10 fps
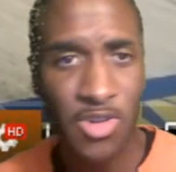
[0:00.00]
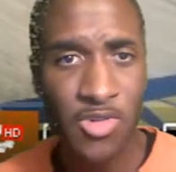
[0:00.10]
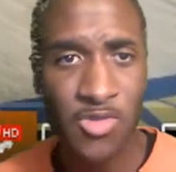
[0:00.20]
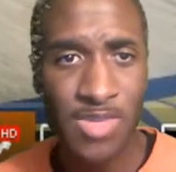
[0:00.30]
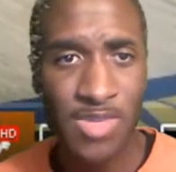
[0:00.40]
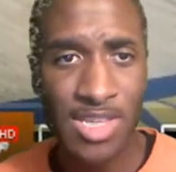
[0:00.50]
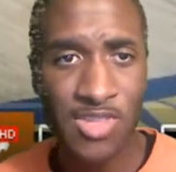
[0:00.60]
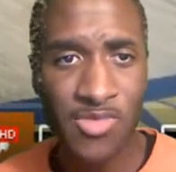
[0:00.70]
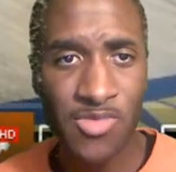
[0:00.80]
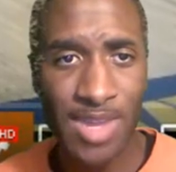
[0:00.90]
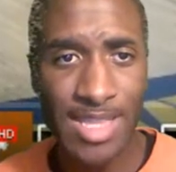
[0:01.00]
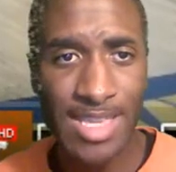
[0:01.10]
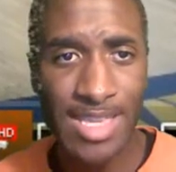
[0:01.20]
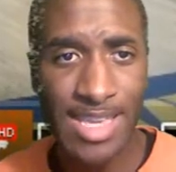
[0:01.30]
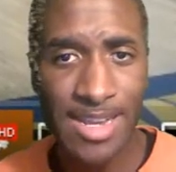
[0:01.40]
who is right
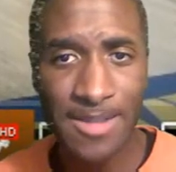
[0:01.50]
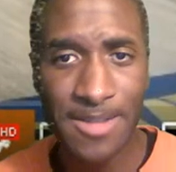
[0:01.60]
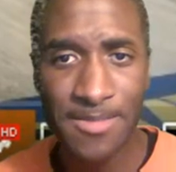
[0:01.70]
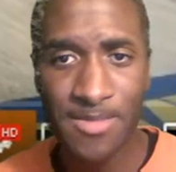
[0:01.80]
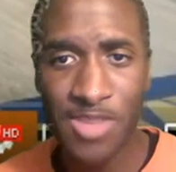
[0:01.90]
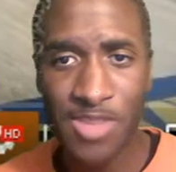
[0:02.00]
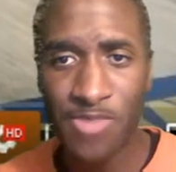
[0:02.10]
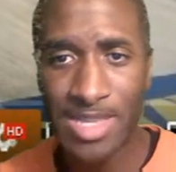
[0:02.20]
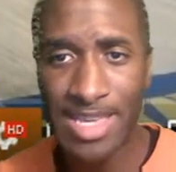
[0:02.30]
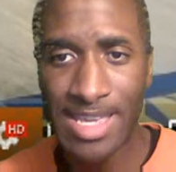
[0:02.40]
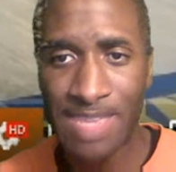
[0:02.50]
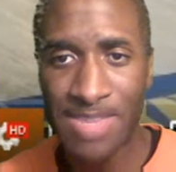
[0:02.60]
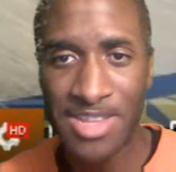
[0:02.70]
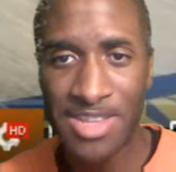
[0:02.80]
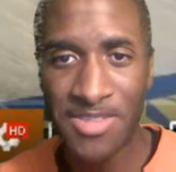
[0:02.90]
here. You want him
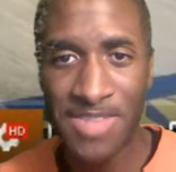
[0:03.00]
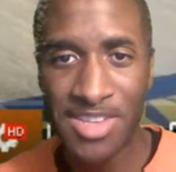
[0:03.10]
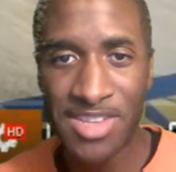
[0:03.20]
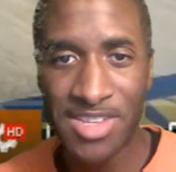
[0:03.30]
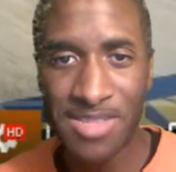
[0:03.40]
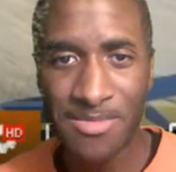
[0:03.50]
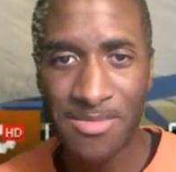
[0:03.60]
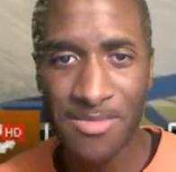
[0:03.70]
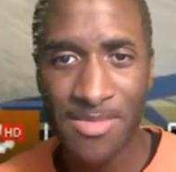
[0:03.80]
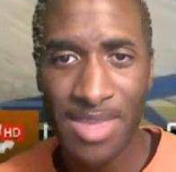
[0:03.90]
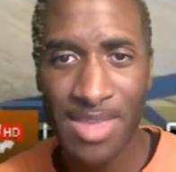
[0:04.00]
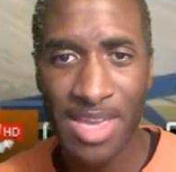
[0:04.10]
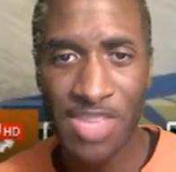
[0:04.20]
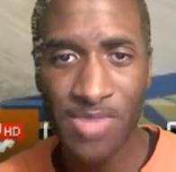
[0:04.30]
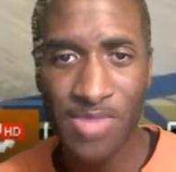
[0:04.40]
in your vision,
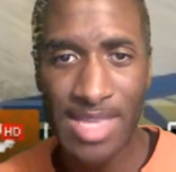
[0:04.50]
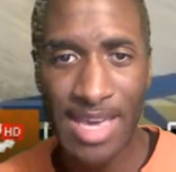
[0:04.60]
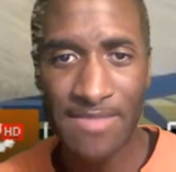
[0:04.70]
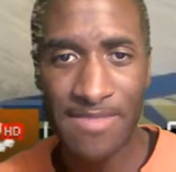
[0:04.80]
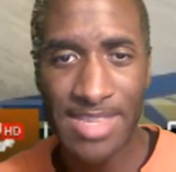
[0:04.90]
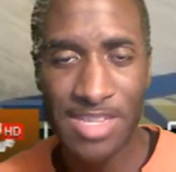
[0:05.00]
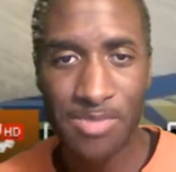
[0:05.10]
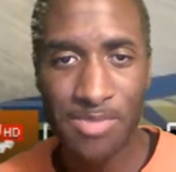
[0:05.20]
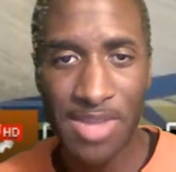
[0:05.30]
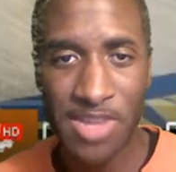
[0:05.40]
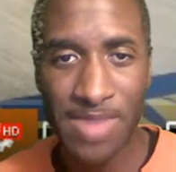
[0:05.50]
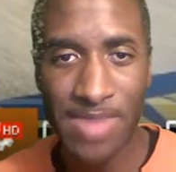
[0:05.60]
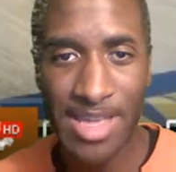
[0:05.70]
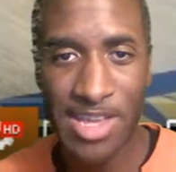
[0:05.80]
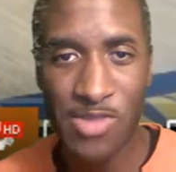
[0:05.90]
and you want to have this player
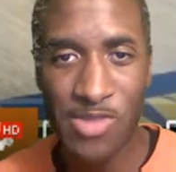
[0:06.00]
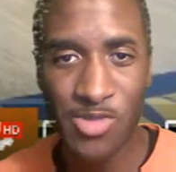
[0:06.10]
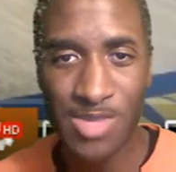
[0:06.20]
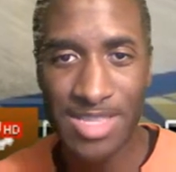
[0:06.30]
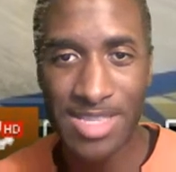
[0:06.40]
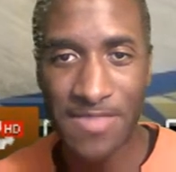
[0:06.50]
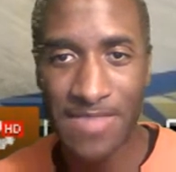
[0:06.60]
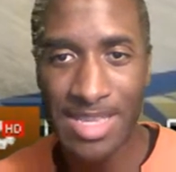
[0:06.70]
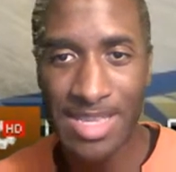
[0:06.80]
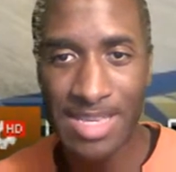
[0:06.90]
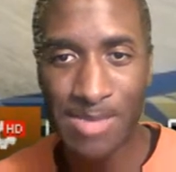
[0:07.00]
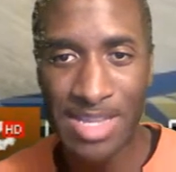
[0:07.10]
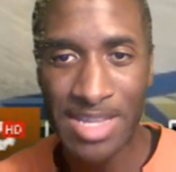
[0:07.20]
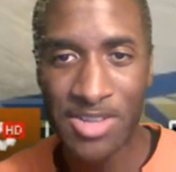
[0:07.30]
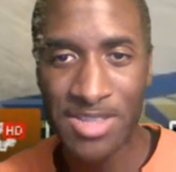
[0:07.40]
right here who's going to defend him
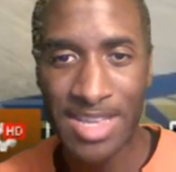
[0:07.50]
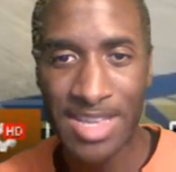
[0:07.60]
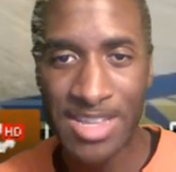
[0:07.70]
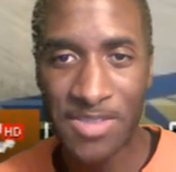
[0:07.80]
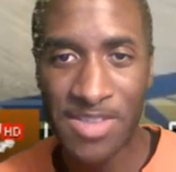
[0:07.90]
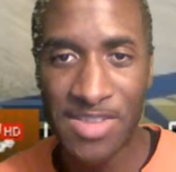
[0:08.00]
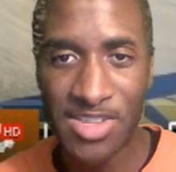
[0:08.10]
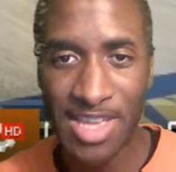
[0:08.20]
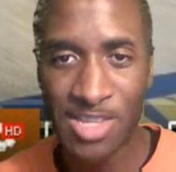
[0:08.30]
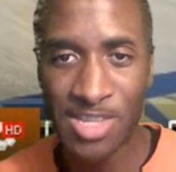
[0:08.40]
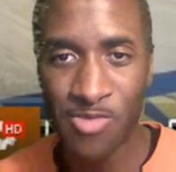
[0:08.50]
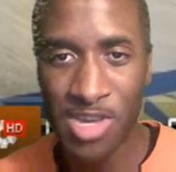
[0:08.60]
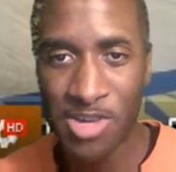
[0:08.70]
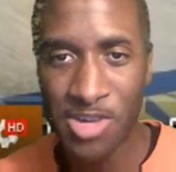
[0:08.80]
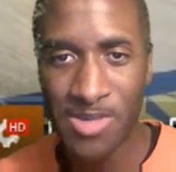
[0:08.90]
in your vision as
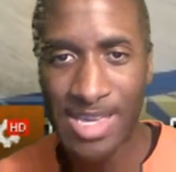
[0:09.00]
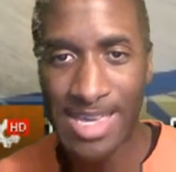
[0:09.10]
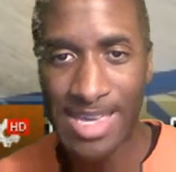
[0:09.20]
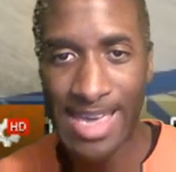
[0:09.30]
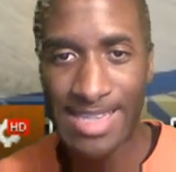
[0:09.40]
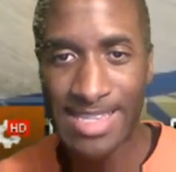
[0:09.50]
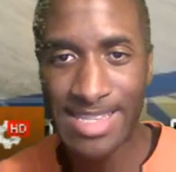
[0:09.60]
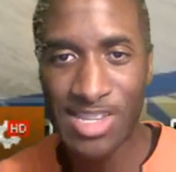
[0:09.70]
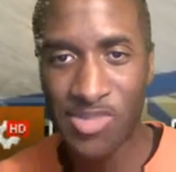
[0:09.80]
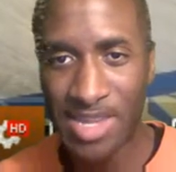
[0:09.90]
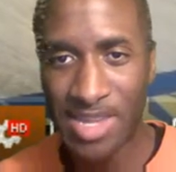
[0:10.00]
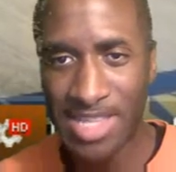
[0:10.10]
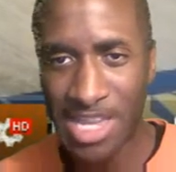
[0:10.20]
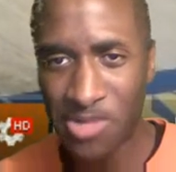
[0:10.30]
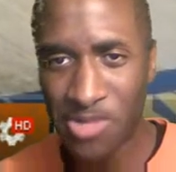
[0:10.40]
well as this. Right
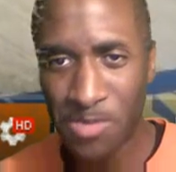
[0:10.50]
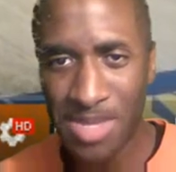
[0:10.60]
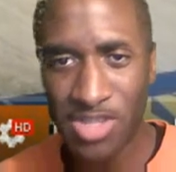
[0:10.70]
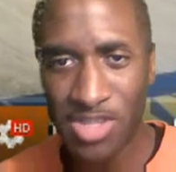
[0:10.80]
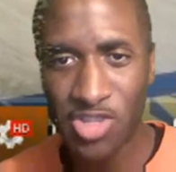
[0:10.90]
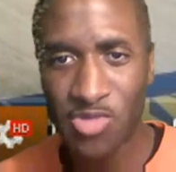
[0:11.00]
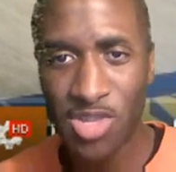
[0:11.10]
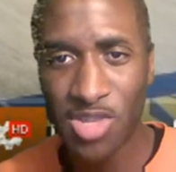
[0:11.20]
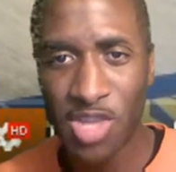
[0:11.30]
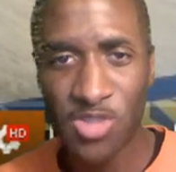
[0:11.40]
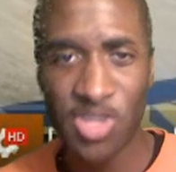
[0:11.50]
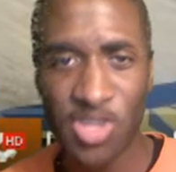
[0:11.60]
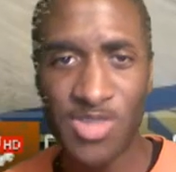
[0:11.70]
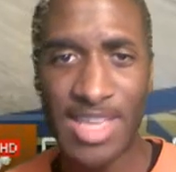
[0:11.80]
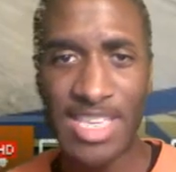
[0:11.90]
now, you're a bit too close, so
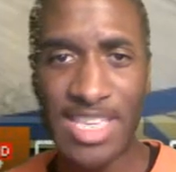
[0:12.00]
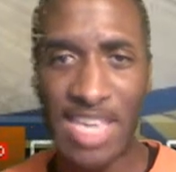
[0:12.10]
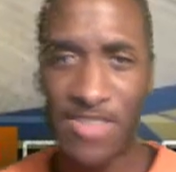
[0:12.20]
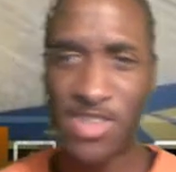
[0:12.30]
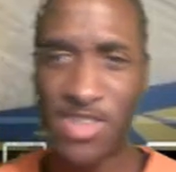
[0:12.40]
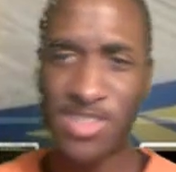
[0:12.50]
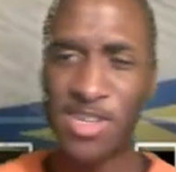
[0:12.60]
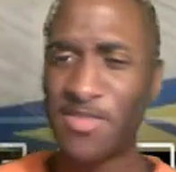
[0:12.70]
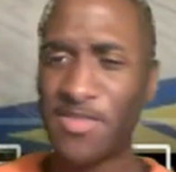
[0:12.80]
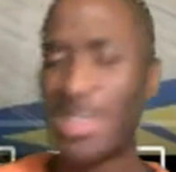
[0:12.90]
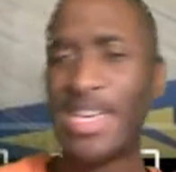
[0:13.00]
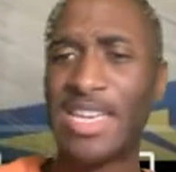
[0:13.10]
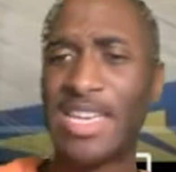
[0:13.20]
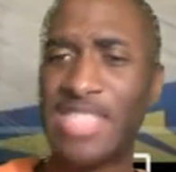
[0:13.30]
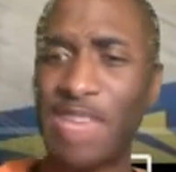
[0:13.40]
you're not giving yourself
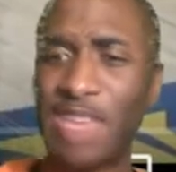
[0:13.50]
enough